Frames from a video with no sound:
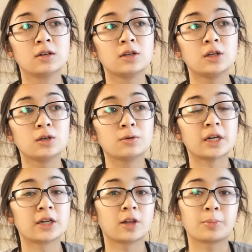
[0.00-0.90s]
you and
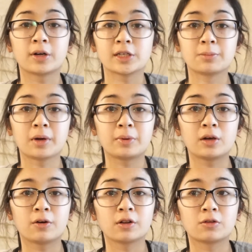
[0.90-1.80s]
another person might be
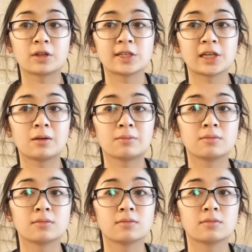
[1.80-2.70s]
going through the same
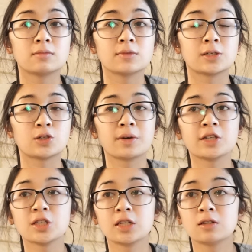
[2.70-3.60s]

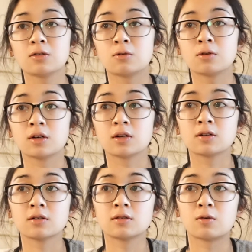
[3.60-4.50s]
situation or
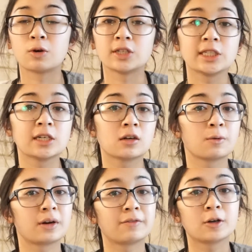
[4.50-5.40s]
ordeal or
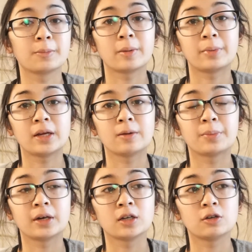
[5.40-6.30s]
whatever it may be,
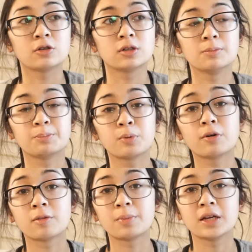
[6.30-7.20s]
but you could both be